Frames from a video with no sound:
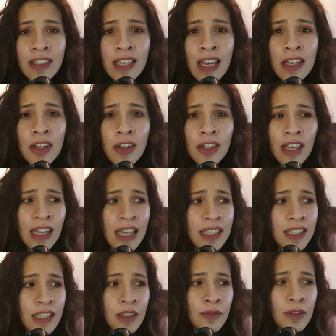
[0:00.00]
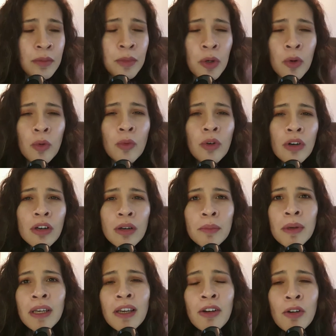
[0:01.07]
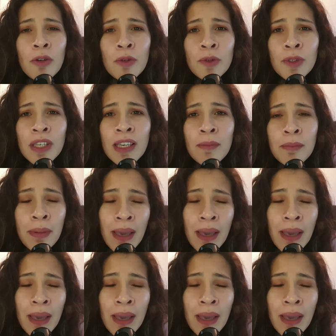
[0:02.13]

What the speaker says: attend your classes from your warm and cozy